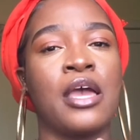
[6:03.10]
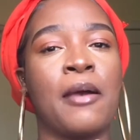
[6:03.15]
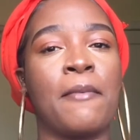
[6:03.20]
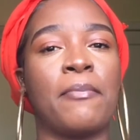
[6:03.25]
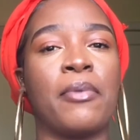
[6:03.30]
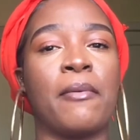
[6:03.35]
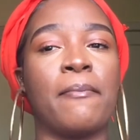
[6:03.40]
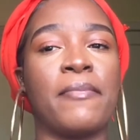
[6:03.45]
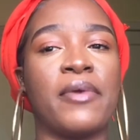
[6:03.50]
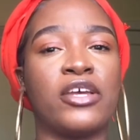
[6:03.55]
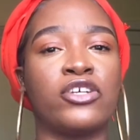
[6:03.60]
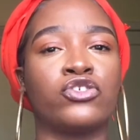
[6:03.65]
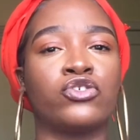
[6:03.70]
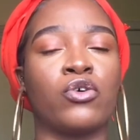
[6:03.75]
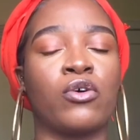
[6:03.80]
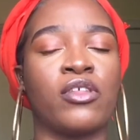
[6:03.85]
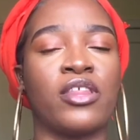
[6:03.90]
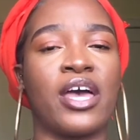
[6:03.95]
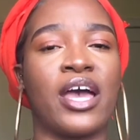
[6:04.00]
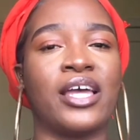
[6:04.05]
but make
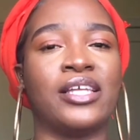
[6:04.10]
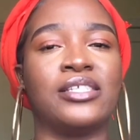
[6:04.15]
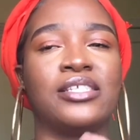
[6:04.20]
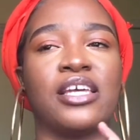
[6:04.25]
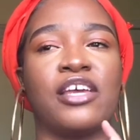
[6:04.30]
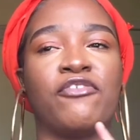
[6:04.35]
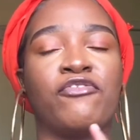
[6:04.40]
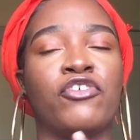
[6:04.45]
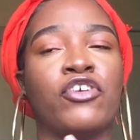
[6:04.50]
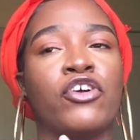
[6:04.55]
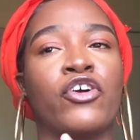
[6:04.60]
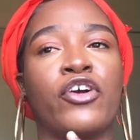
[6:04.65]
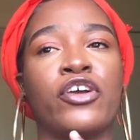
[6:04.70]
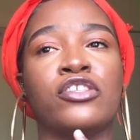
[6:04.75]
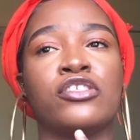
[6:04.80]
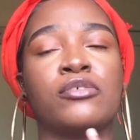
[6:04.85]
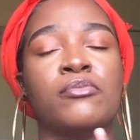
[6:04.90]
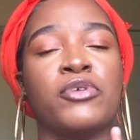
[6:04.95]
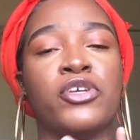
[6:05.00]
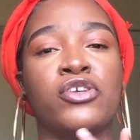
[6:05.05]
sure that if you're going
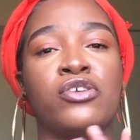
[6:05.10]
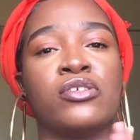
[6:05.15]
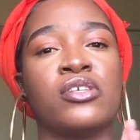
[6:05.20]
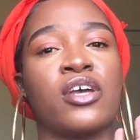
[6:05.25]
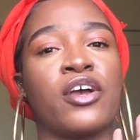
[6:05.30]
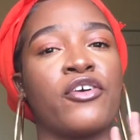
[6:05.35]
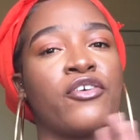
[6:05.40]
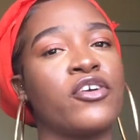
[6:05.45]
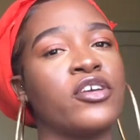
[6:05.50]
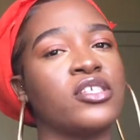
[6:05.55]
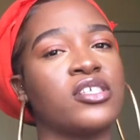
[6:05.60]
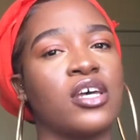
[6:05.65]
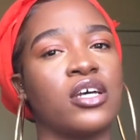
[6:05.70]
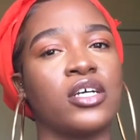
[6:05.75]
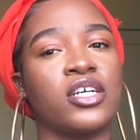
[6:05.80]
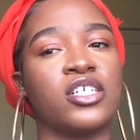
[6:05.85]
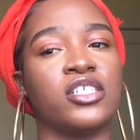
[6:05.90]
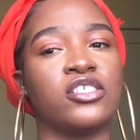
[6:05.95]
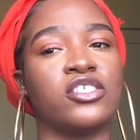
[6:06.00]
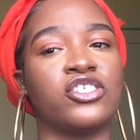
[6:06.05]
to be using a rinse out
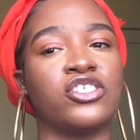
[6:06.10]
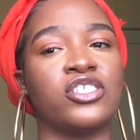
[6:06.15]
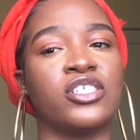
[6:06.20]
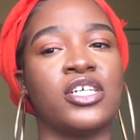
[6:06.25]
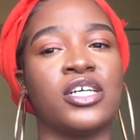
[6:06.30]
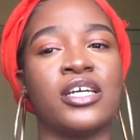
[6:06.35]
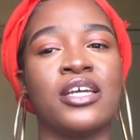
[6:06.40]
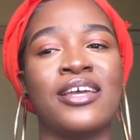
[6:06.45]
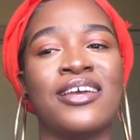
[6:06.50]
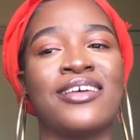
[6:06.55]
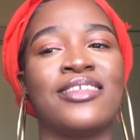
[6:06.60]
conditioner,